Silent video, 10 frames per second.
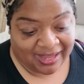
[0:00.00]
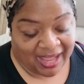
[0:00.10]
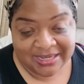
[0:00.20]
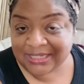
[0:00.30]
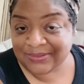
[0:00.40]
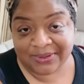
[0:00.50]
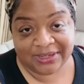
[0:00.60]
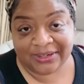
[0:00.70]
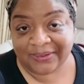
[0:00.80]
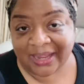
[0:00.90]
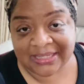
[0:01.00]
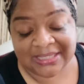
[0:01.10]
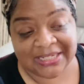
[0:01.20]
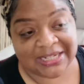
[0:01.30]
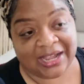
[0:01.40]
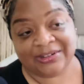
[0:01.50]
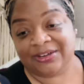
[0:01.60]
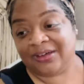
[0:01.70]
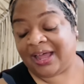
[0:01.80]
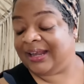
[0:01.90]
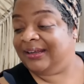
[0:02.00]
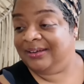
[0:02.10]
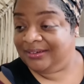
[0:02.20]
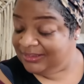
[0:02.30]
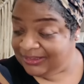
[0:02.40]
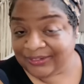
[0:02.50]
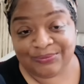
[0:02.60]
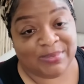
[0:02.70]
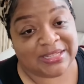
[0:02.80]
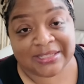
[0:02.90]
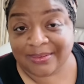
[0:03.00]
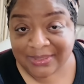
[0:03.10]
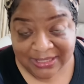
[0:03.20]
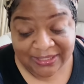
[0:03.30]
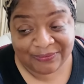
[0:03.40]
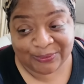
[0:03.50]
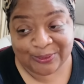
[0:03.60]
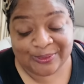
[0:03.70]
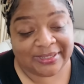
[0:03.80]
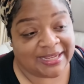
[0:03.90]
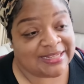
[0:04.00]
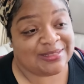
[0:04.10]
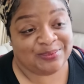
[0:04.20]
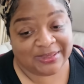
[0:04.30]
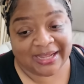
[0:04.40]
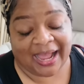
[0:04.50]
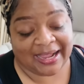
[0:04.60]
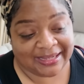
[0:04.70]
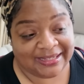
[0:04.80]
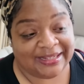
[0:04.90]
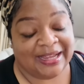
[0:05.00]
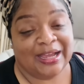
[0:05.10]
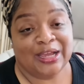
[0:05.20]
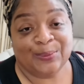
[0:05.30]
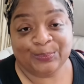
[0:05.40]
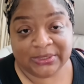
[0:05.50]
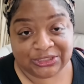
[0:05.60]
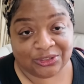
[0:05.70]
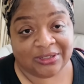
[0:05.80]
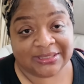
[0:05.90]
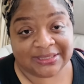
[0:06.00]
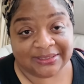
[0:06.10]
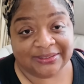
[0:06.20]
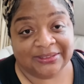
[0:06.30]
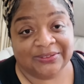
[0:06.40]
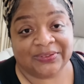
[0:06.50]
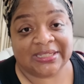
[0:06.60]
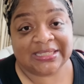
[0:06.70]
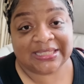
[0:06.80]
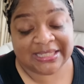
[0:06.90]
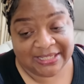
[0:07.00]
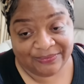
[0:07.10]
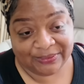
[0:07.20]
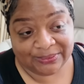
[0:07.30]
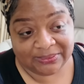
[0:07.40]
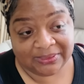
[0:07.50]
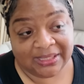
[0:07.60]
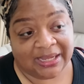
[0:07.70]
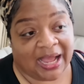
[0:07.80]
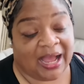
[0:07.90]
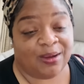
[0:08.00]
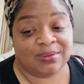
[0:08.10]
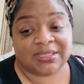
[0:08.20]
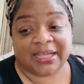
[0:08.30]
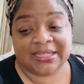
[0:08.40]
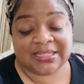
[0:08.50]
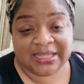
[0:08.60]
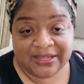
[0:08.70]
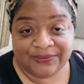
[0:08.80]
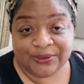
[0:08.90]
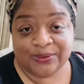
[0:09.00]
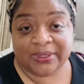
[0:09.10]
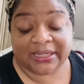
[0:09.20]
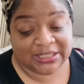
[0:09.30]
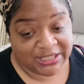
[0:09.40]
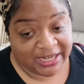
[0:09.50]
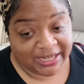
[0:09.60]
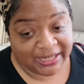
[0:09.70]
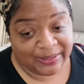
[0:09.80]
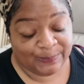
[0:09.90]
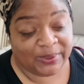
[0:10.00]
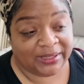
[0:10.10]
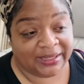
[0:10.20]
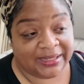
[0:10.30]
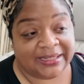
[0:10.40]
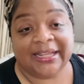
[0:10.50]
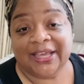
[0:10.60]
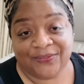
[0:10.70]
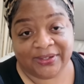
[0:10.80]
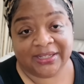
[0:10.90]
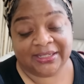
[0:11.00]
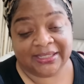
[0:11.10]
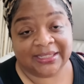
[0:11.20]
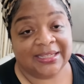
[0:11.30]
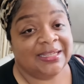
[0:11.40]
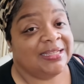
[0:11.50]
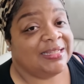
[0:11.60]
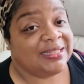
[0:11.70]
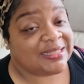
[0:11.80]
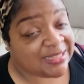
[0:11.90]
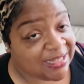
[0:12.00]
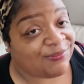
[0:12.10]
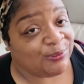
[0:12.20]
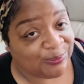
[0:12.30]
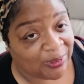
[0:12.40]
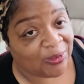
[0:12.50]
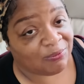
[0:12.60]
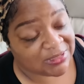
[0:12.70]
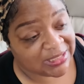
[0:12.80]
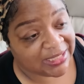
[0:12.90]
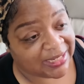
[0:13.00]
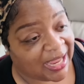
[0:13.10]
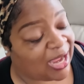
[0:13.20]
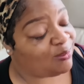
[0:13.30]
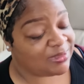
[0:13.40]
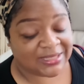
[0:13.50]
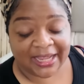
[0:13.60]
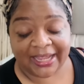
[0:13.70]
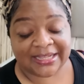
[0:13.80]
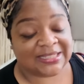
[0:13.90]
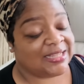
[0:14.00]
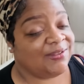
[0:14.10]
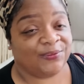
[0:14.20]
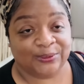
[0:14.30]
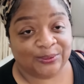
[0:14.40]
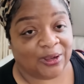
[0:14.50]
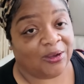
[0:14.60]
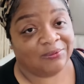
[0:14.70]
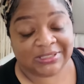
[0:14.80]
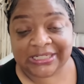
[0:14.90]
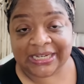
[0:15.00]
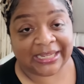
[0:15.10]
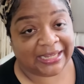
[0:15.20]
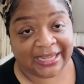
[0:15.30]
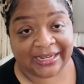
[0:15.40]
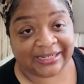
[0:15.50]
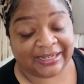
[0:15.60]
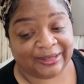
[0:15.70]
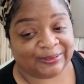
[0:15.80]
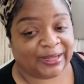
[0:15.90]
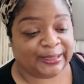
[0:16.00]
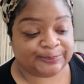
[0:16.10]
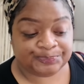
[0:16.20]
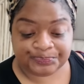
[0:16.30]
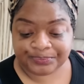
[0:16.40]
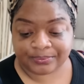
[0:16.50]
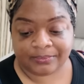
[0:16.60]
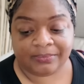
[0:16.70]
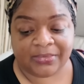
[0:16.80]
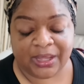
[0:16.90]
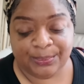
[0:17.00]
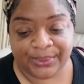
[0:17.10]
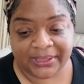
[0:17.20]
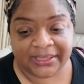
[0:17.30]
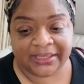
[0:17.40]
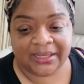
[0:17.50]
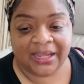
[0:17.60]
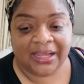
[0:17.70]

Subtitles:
I just want to know how it tastes. Y'all know I love me some seafood. That's what I eat majority of is seafood. I would say seafood and chicken, but definitely seafood over chicken. I would take seafood over chicken any day, okay? But